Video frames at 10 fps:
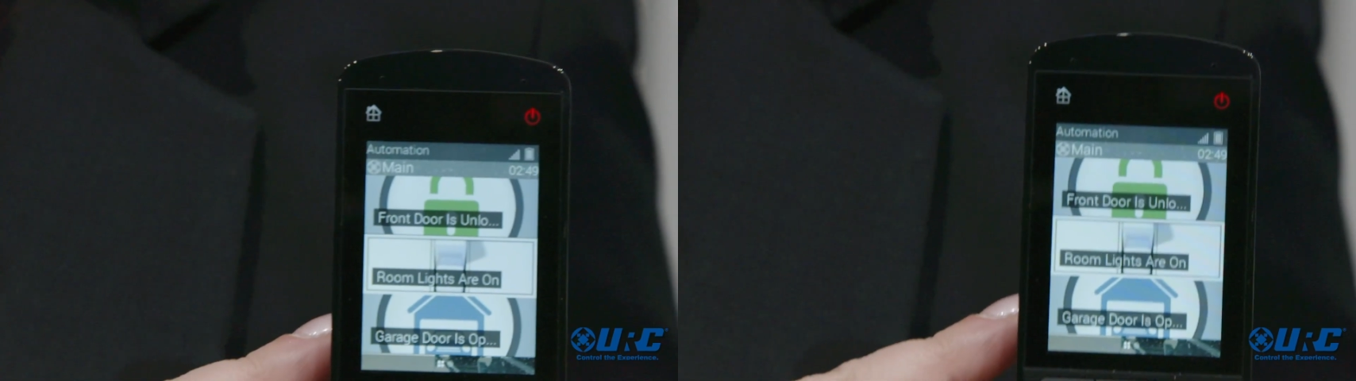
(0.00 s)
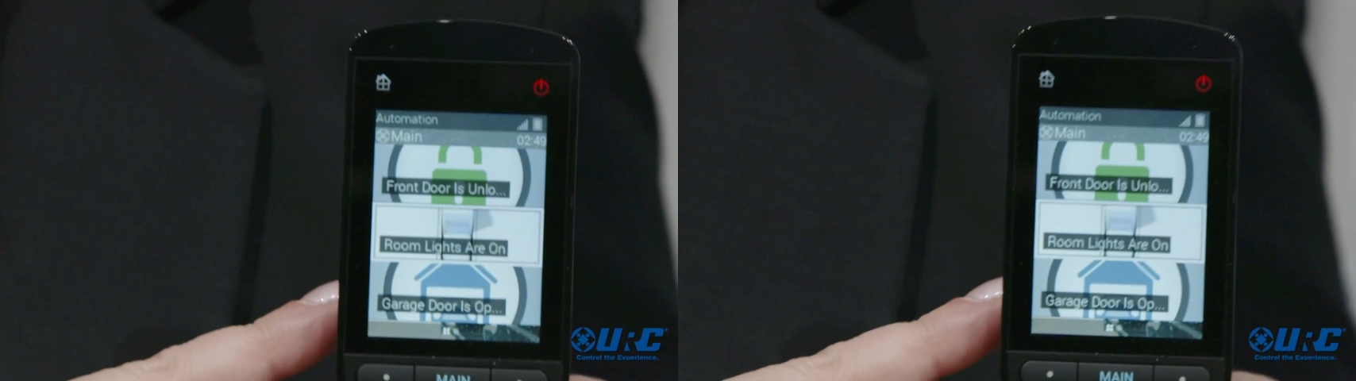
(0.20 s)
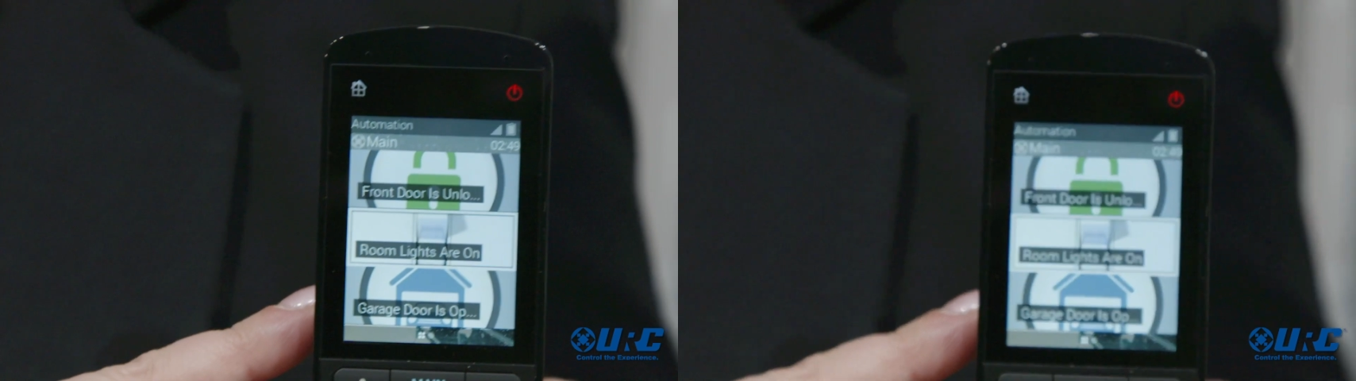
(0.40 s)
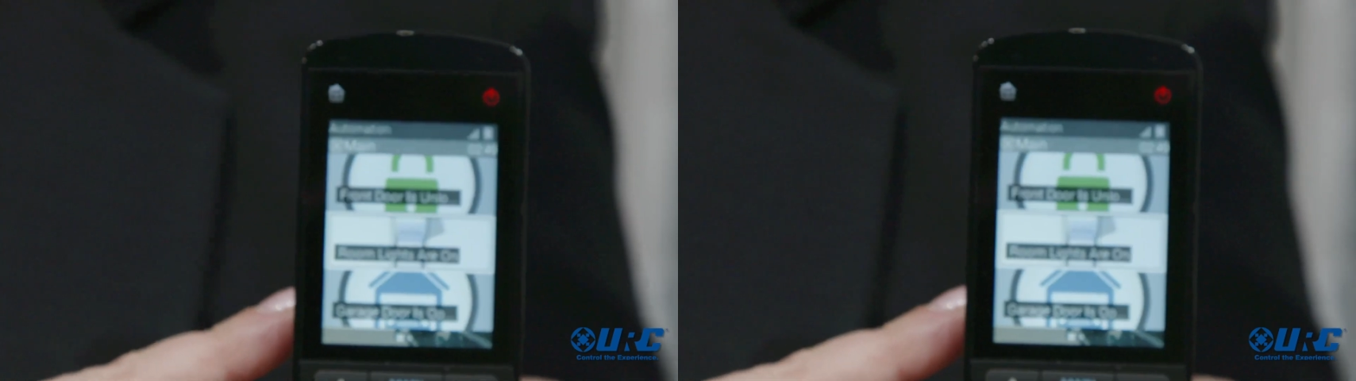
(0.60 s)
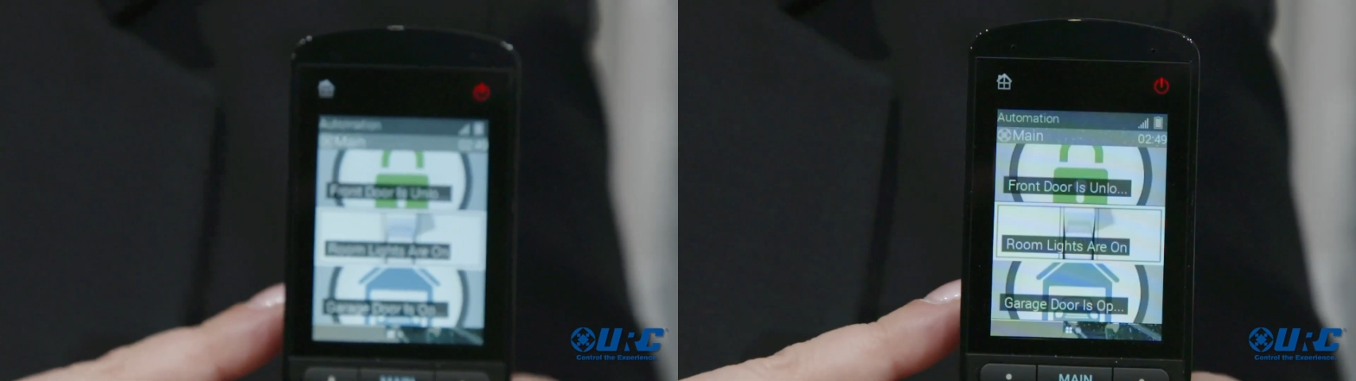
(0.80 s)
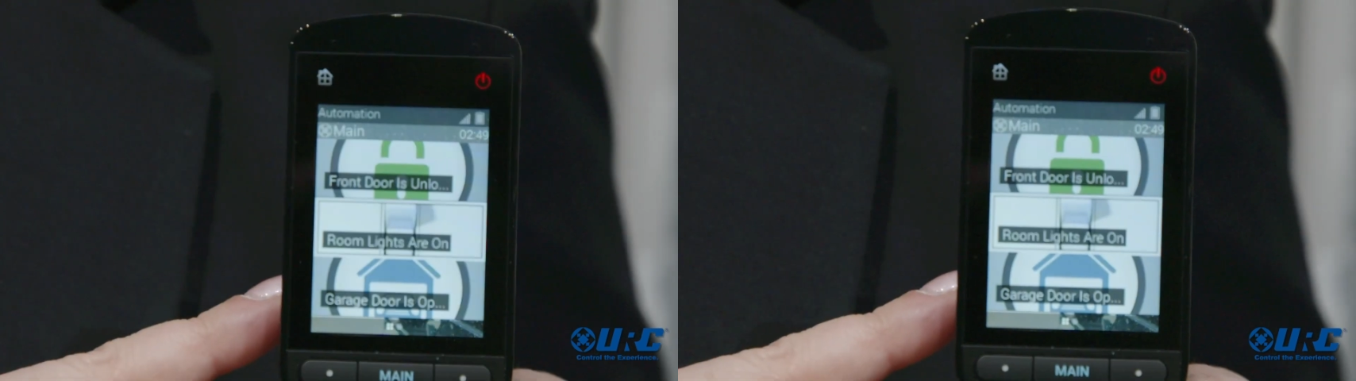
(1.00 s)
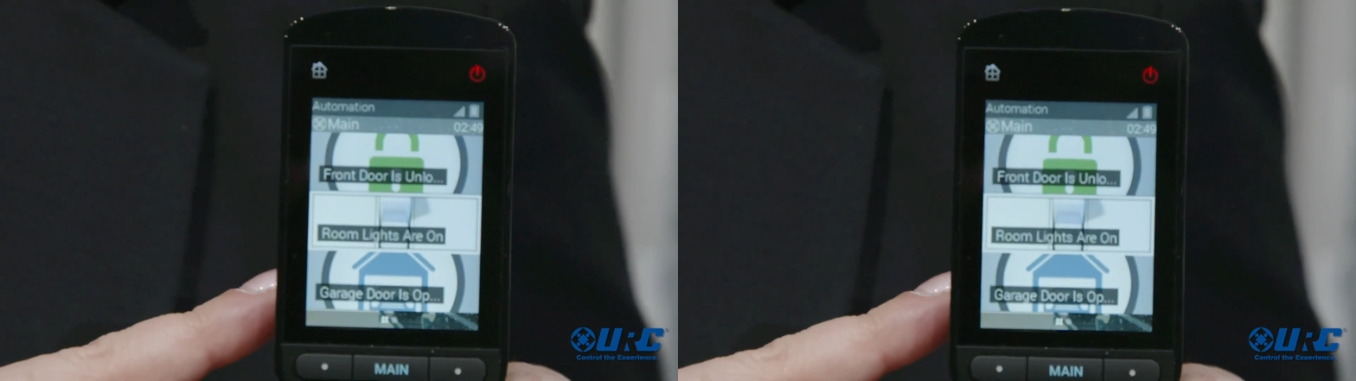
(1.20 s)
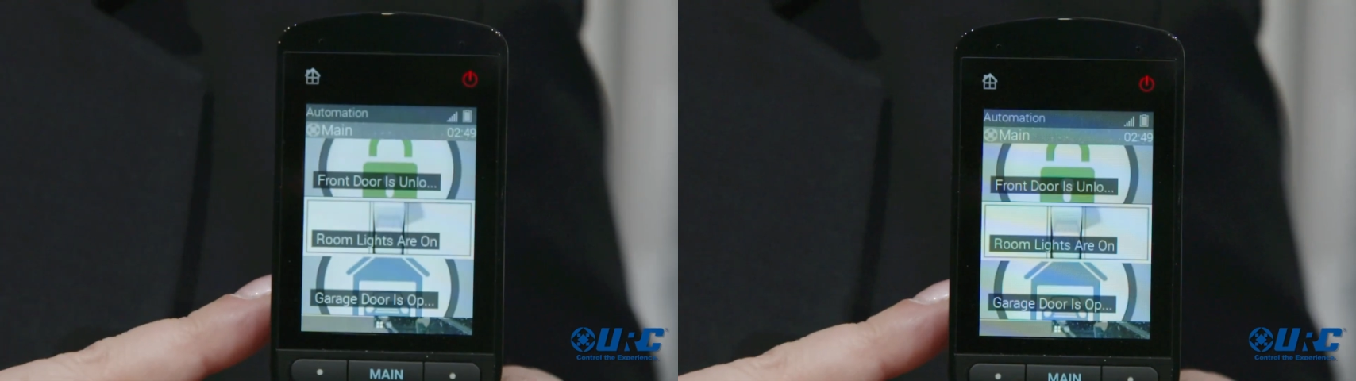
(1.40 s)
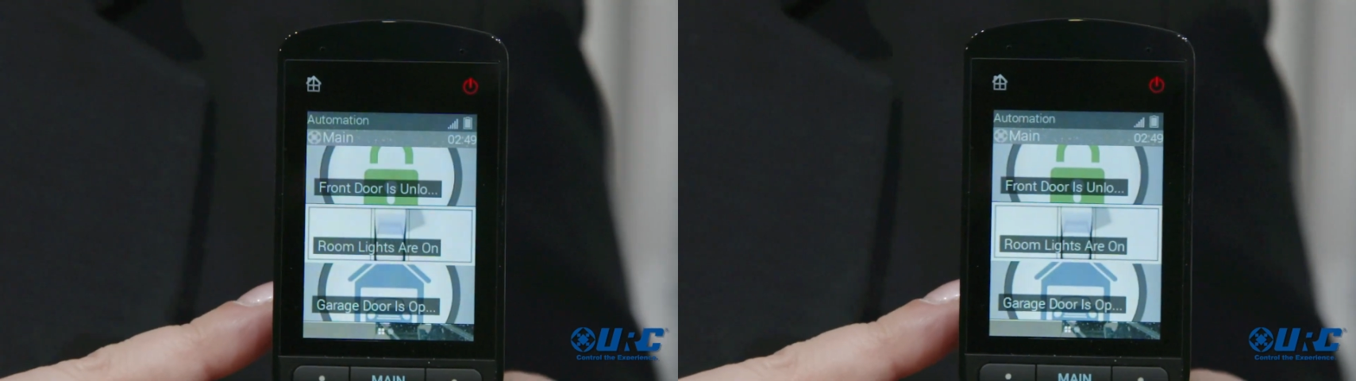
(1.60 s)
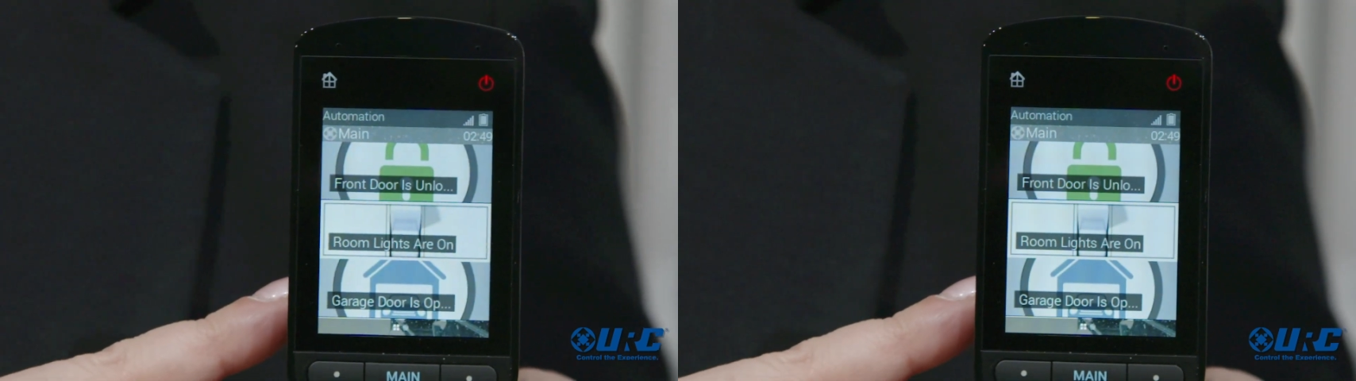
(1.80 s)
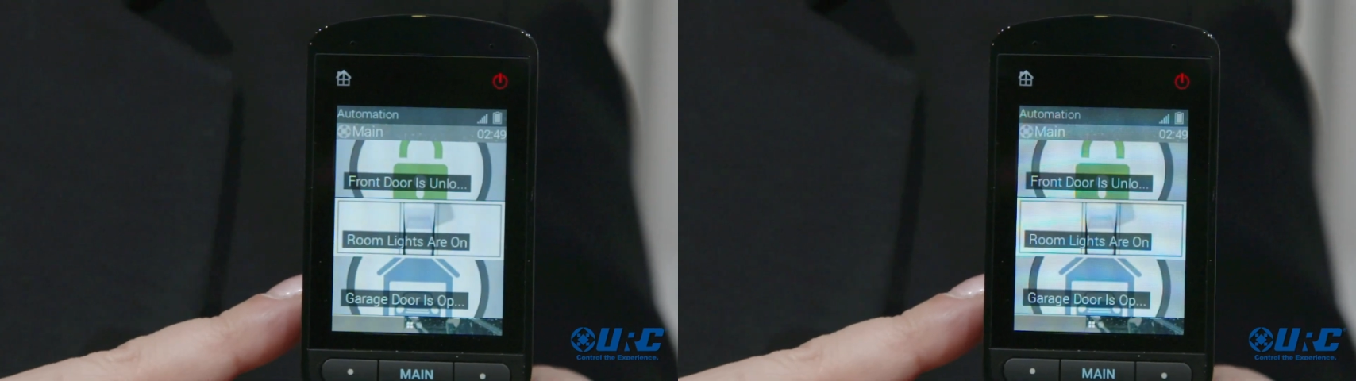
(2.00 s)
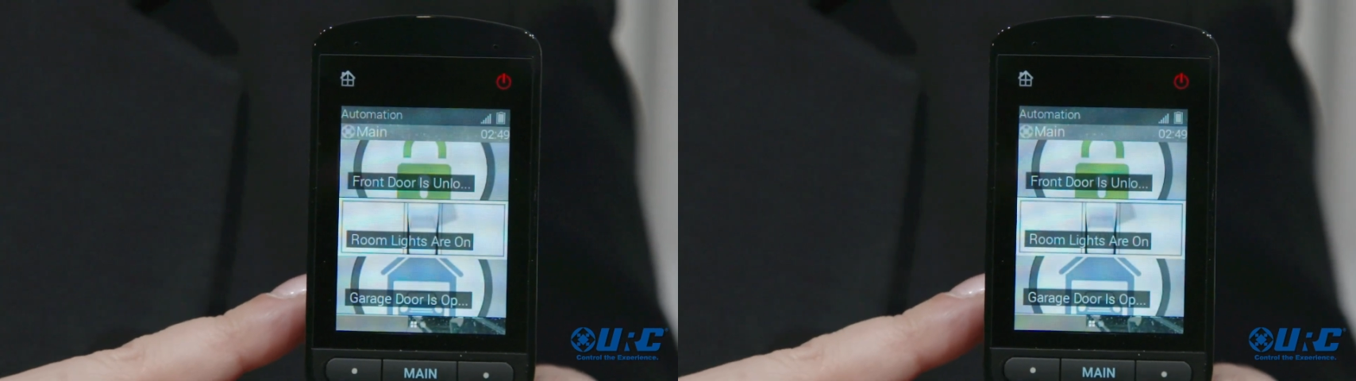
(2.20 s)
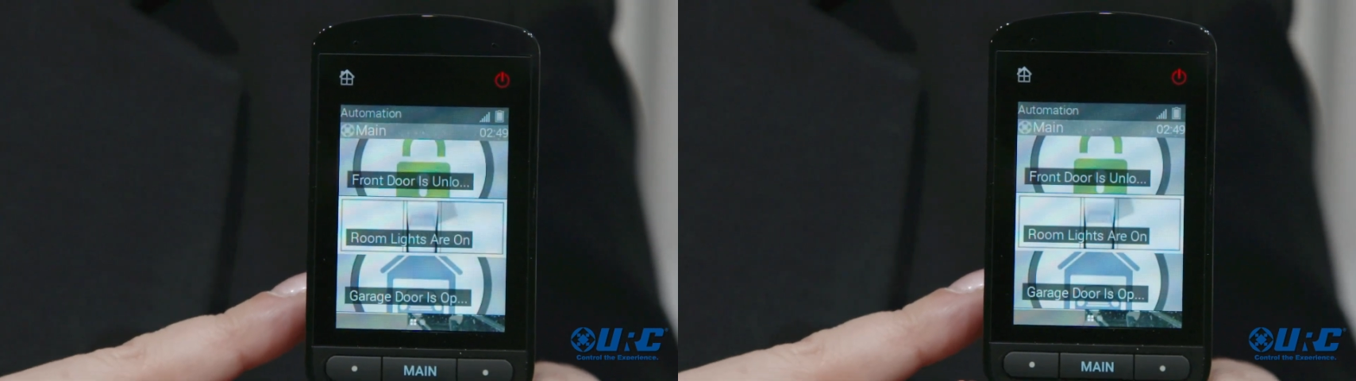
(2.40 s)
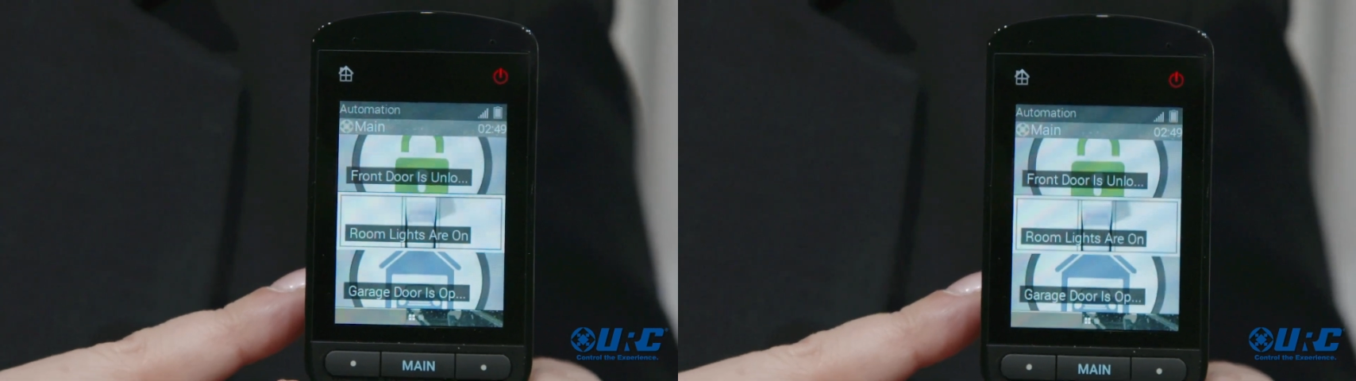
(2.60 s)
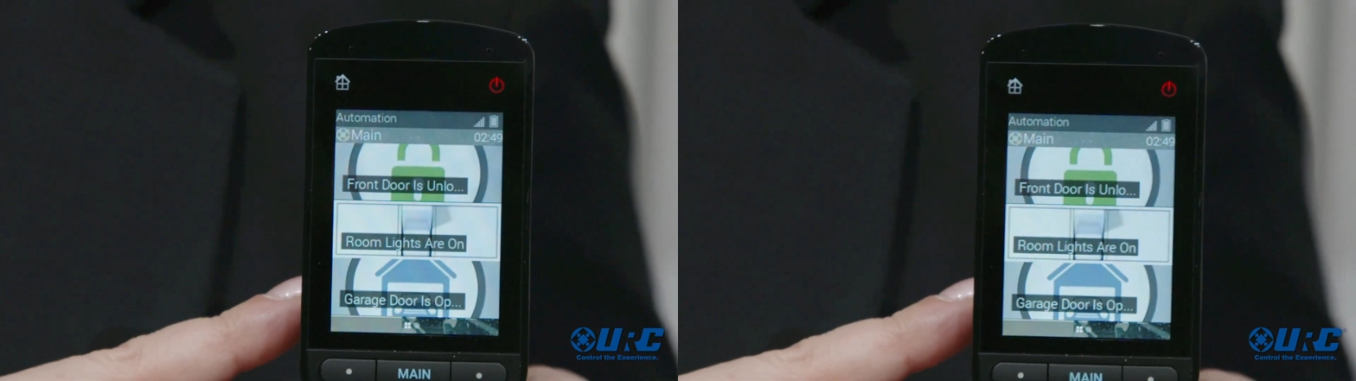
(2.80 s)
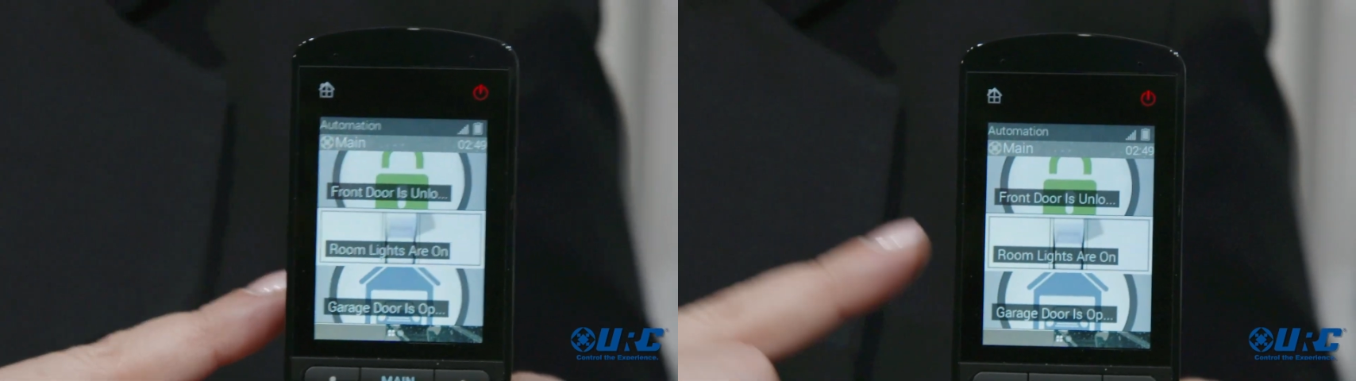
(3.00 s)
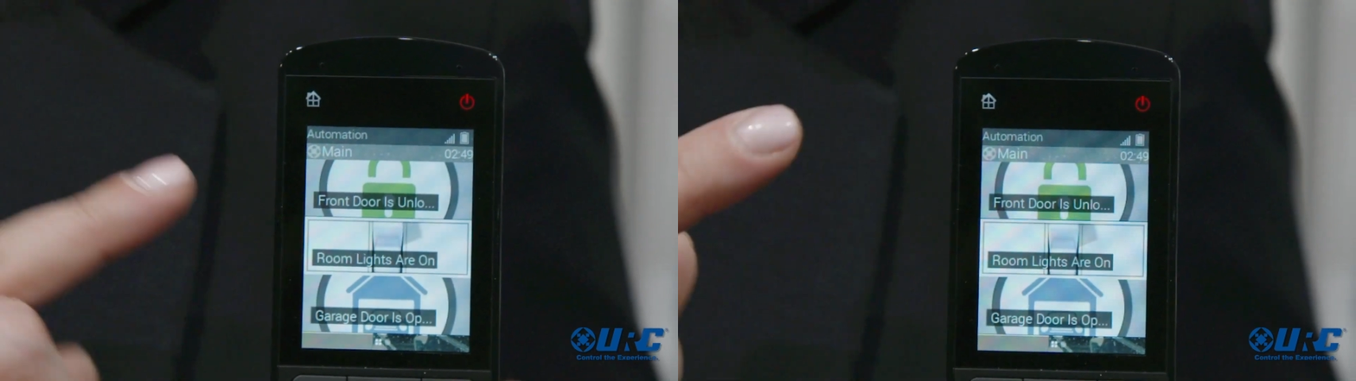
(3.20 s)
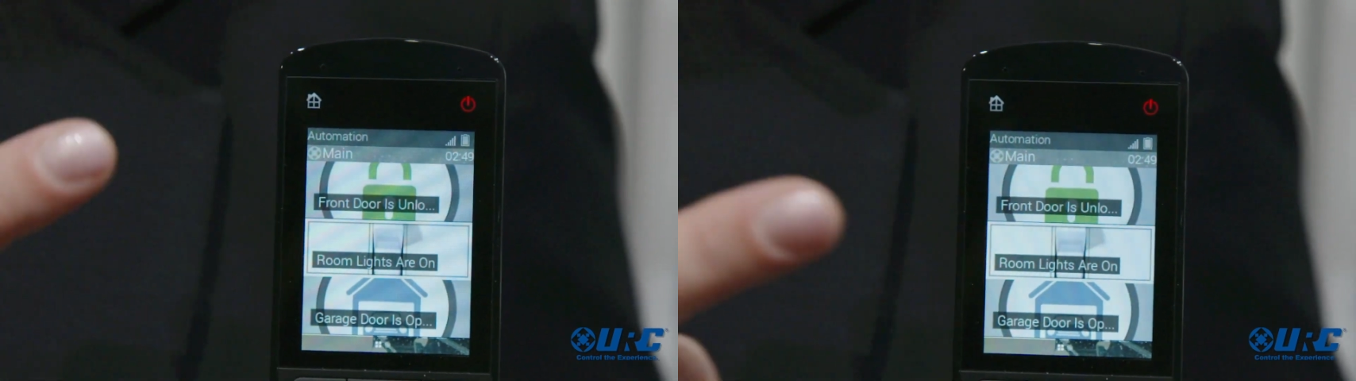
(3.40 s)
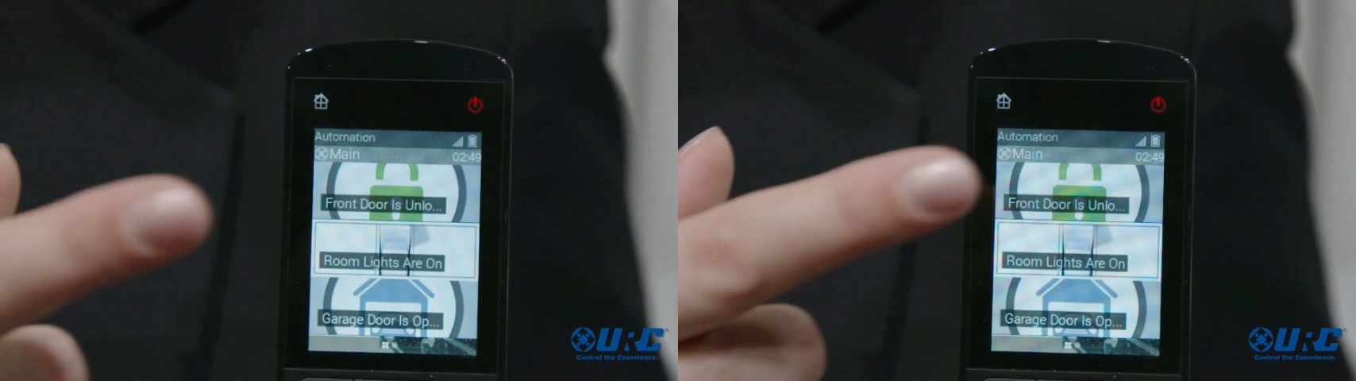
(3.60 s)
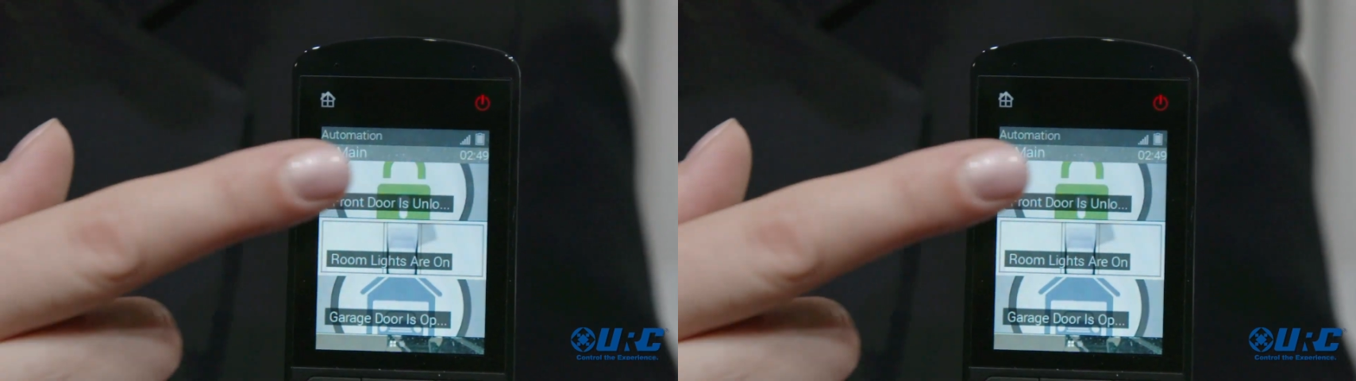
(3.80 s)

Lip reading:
No face is visible, so there are no lips to read.